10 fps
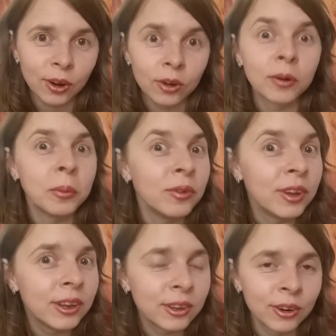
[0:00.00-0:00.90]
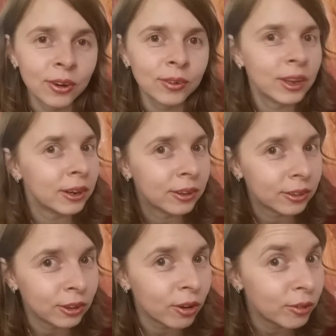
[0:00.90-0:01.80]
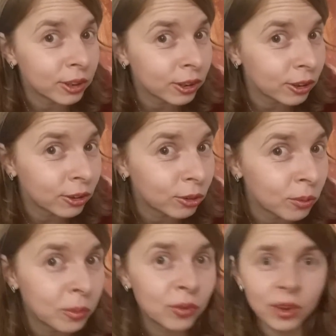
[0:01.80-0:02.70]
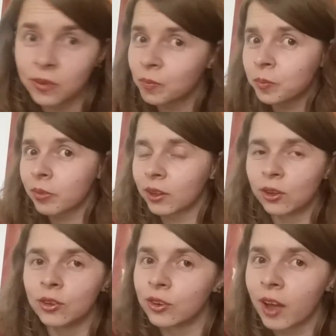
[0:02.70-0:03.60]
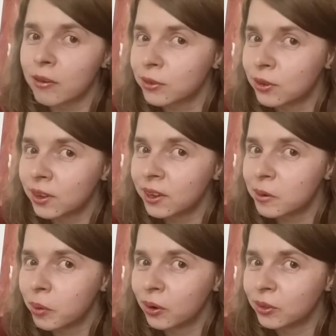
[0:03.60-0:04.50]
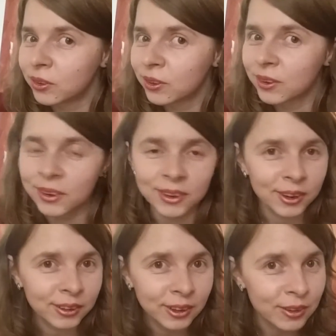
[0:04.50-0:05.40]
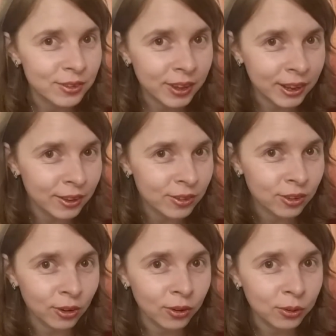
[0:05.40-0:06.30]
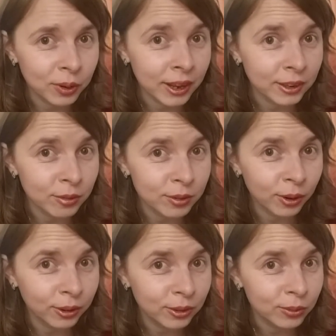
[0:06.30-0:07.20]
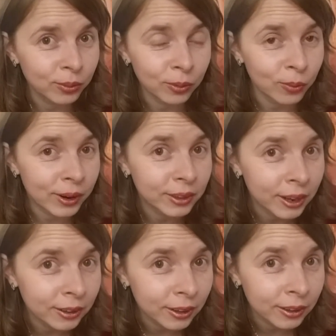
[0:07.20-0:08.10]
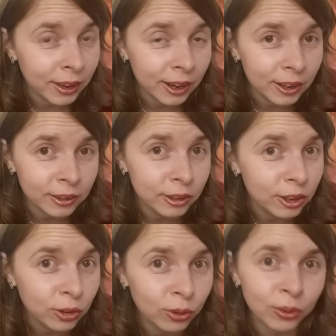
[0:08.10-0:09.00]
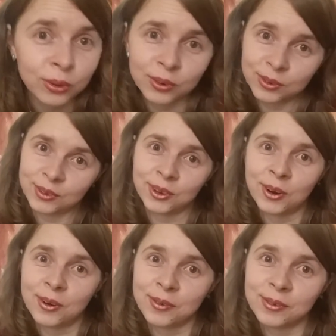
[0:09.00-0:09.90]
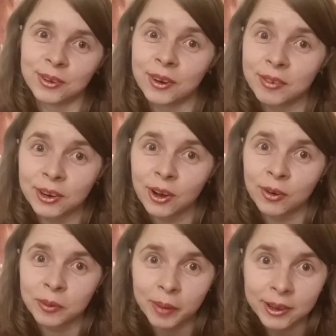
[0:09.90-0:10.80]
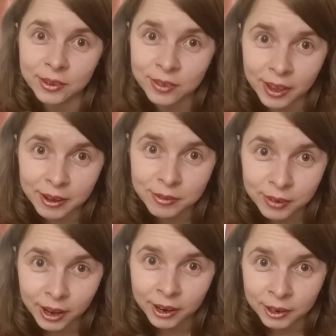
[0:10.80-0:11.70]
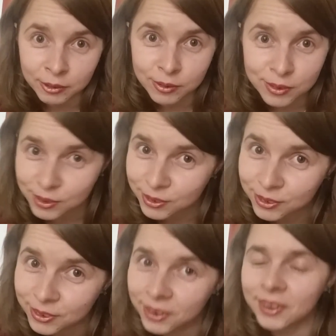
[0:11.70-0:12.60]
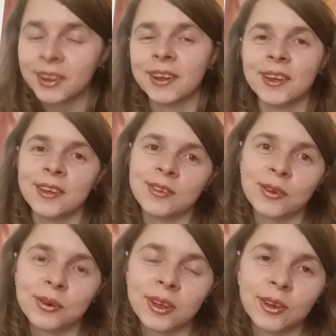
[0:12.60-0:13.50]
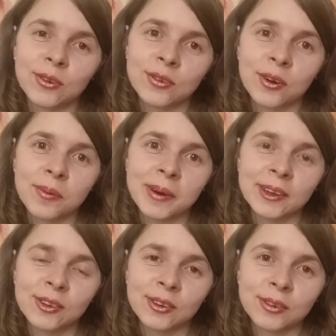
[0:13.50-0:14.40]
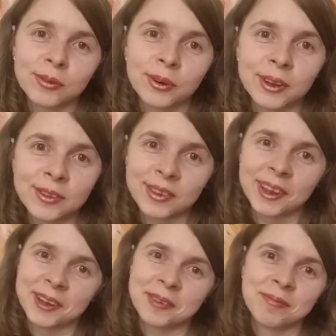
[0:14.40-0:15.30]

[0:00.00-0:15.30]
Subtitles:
or a movie, you know, then the novel can turn into a movie. You just have to think about these things, you know, creative thought, where they can lead you, you know. You never know, you might save lives. So thank you so much for listening.